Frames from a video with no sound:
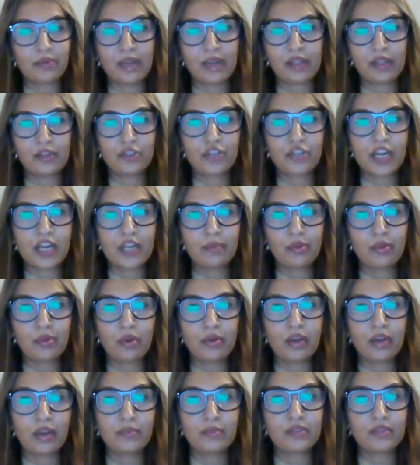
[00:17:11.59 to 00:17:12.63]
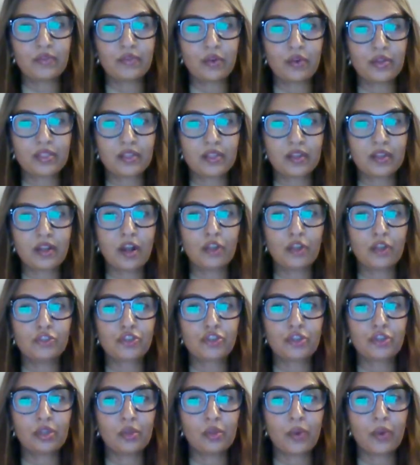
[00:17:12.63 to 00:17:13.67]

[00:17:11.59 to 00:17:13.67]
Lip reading: regular training programs focused on cultural